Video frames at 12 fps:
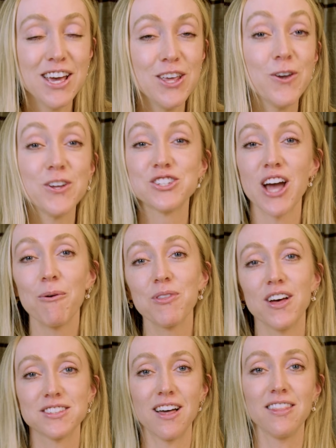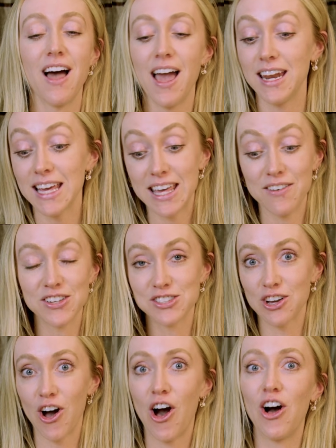You can chat with us online, give us a
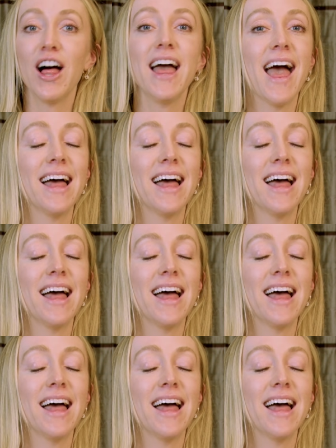call,